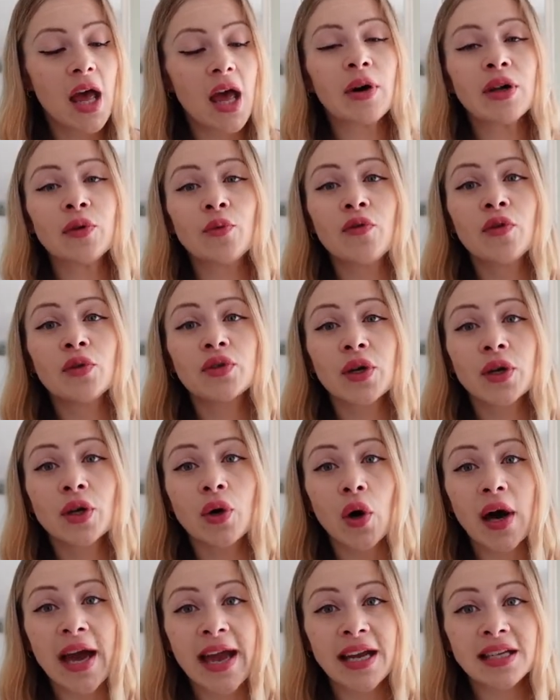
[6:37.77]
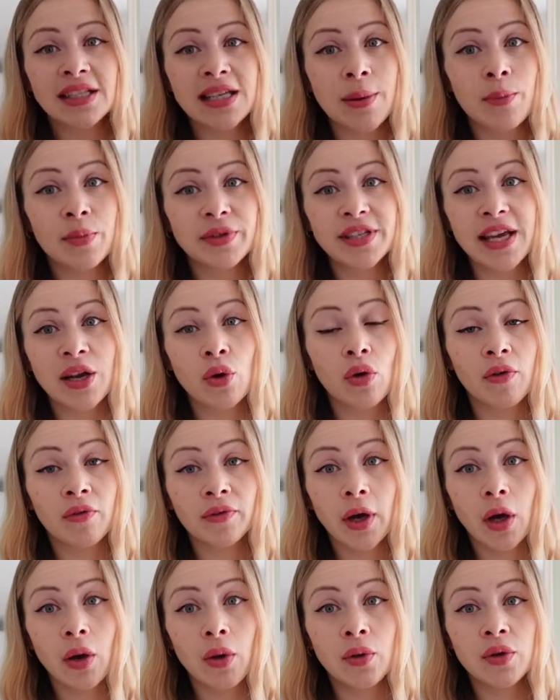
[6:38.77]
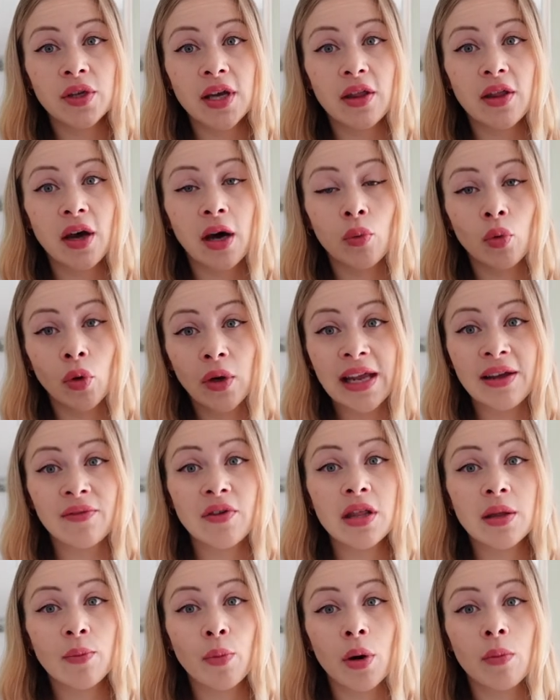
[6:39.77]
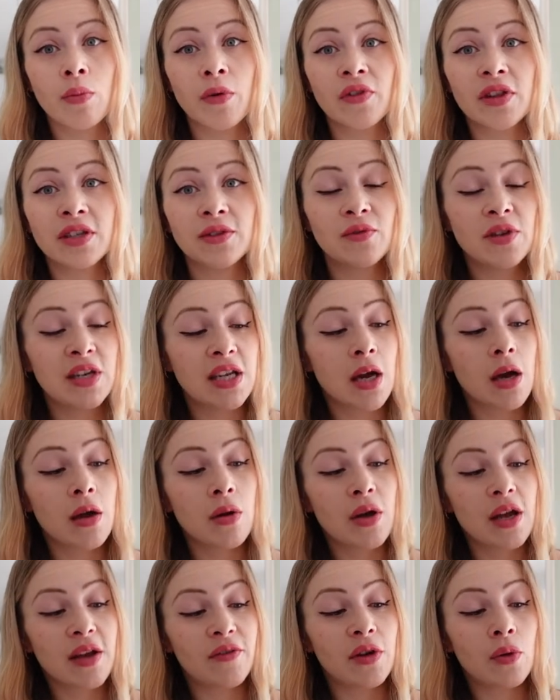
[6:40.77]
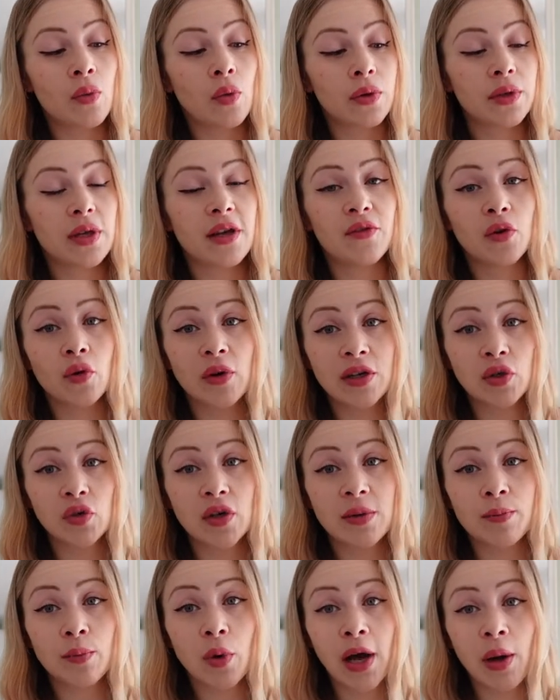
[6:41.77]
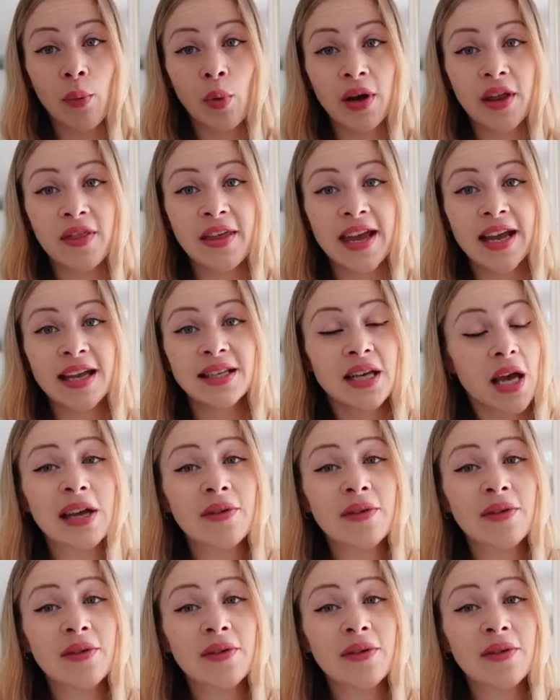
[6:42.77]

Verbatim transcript: I've also got a 10% off code that I will leave at the bottom of this video if you want if you're interested in buying one of these.